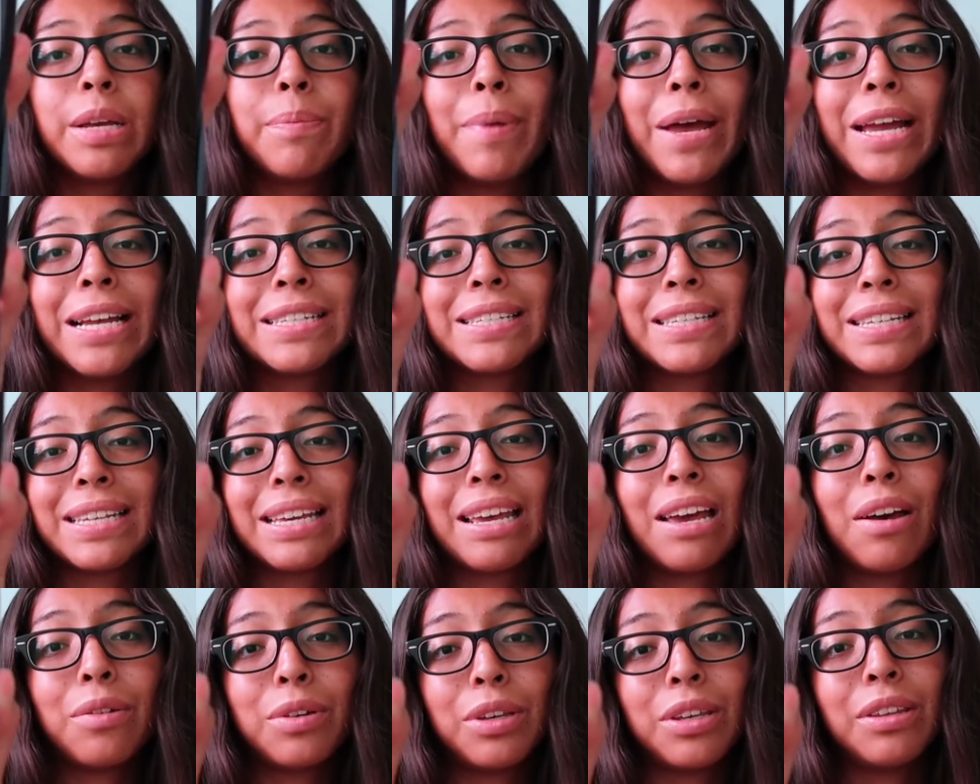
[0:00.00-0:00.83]
basic
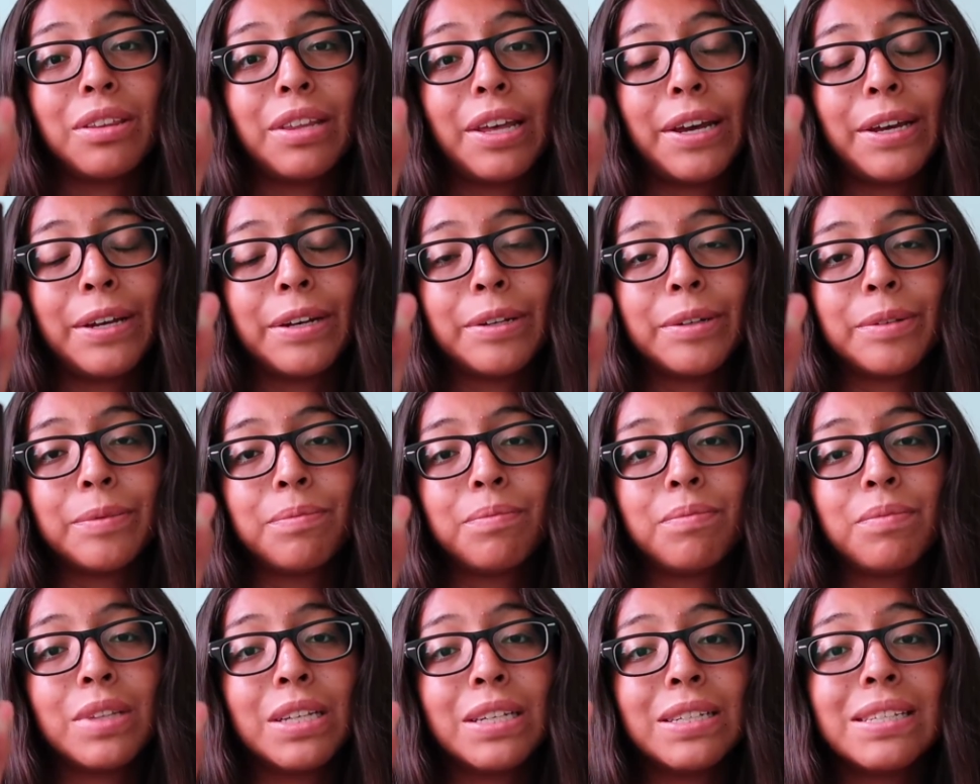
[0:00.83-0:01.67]
calculator.
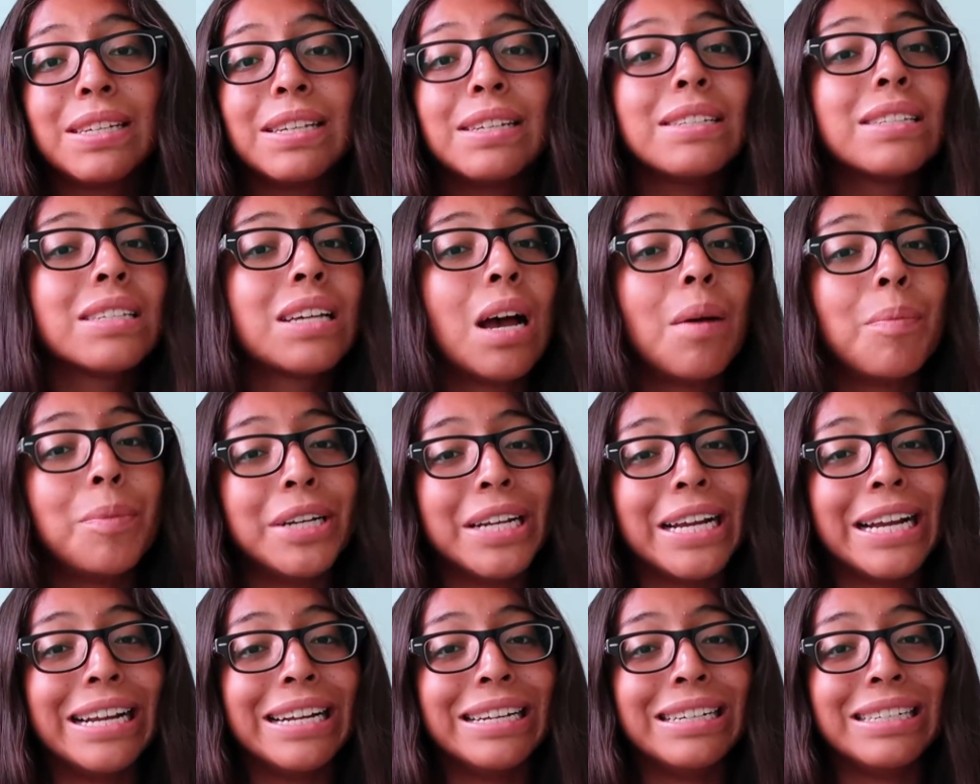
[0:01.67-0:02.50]
This has come in
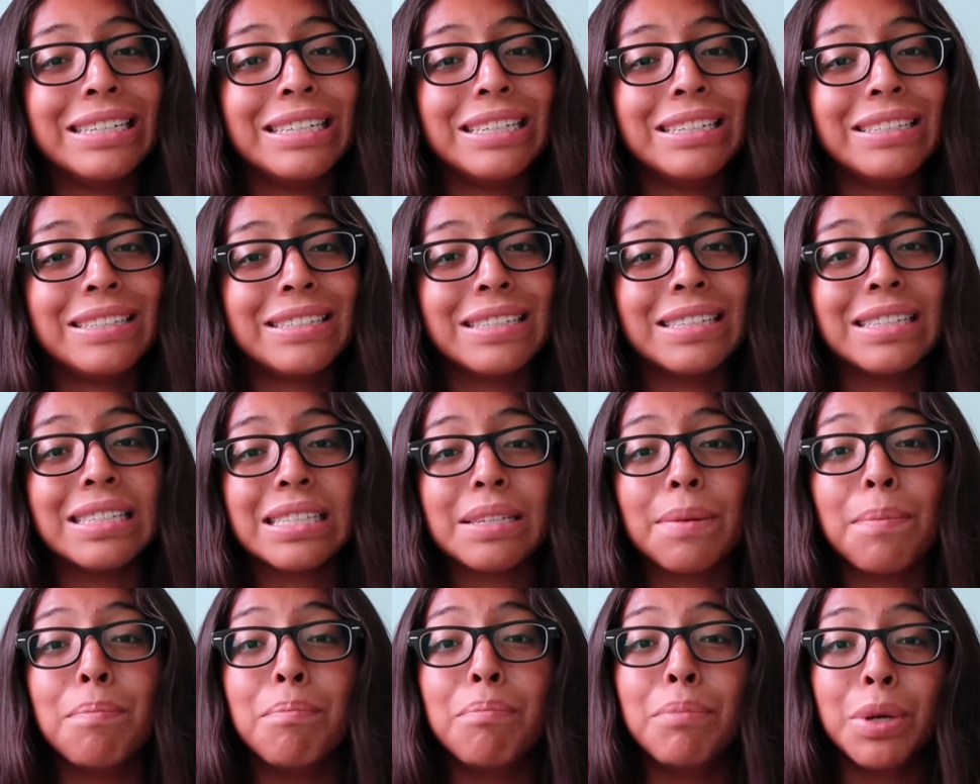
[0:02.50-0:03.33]
handy
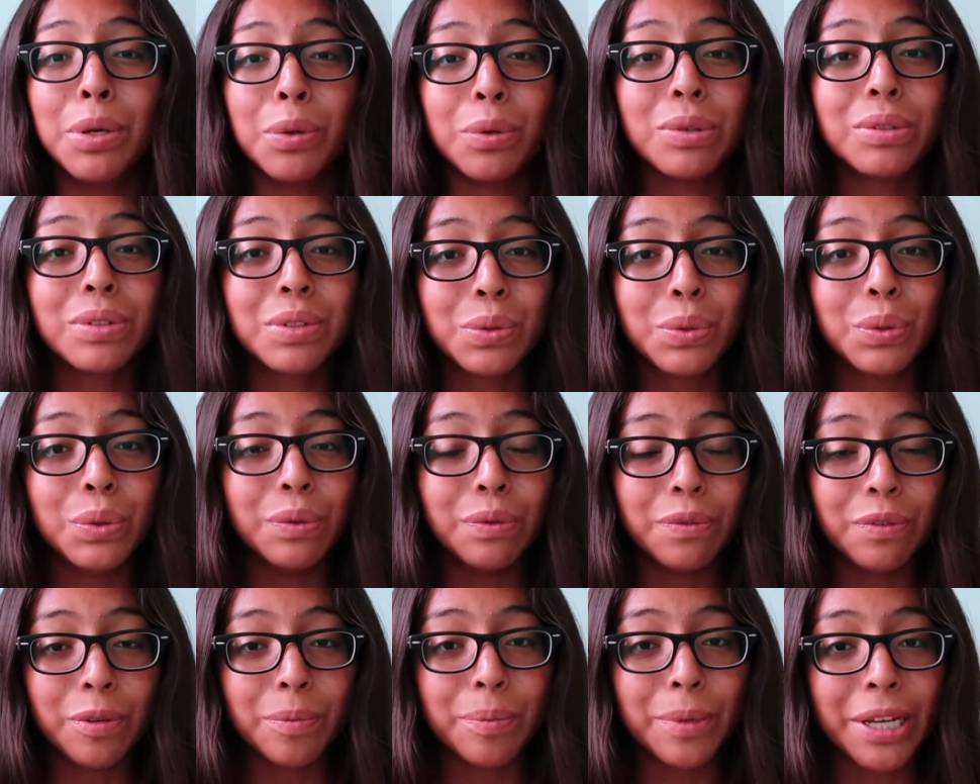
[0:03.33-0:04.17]
since middle school
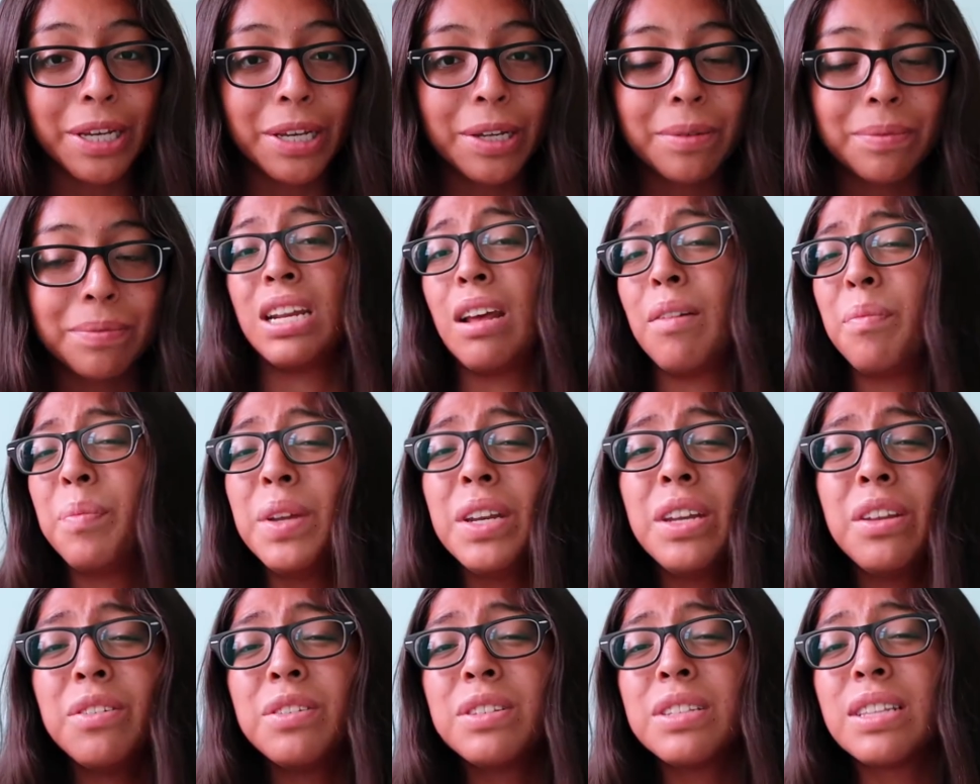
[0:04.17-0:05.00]
for me, and I've
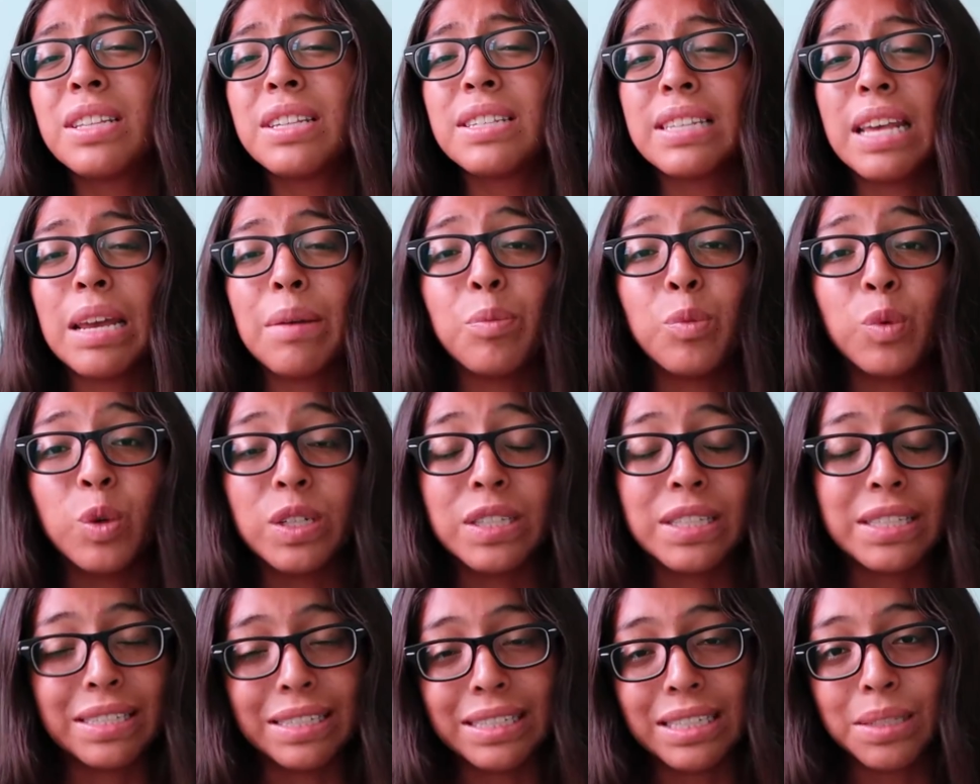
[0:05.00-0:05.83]
been using the same
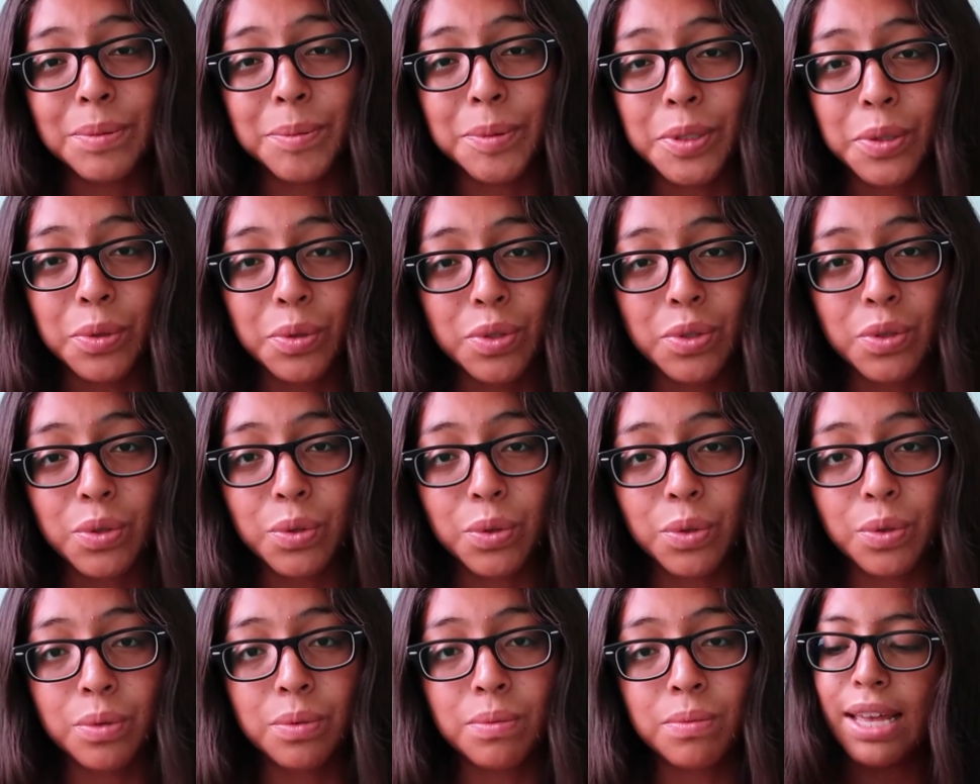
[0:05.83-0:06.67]
one since middle
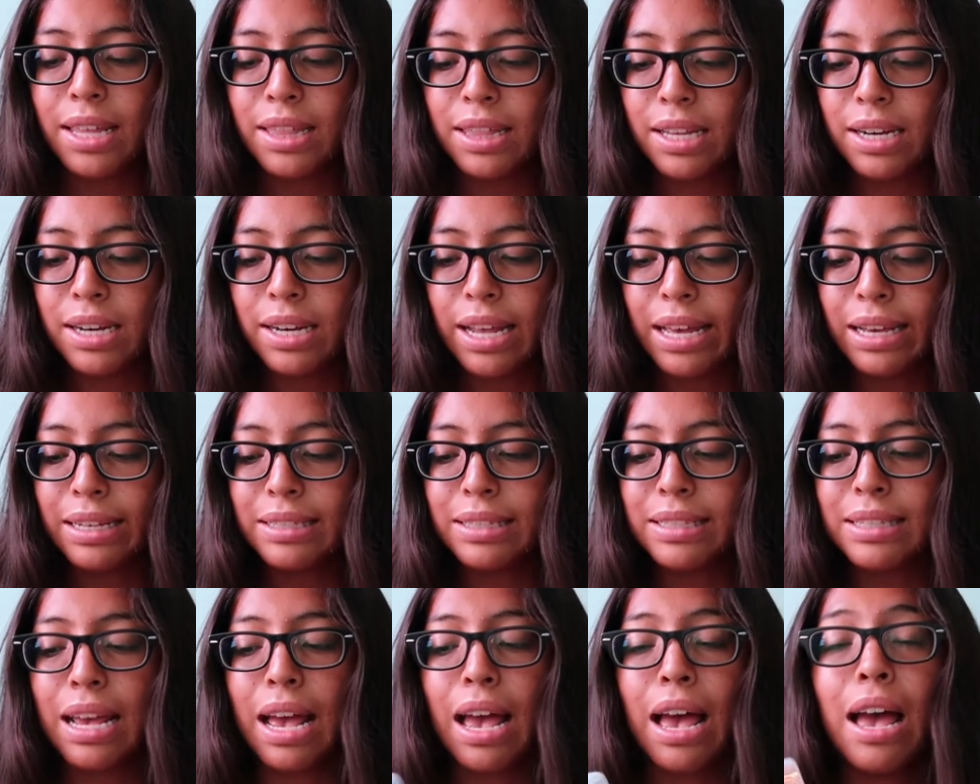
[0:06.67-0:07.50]
school. And then
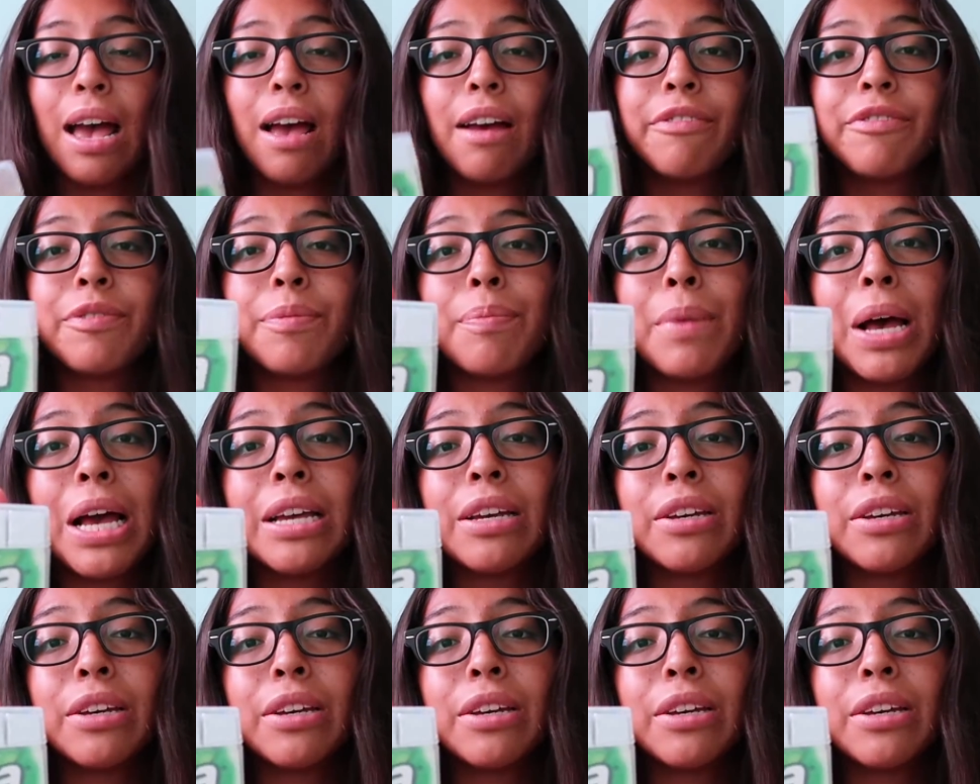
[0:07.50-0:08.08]
next I have my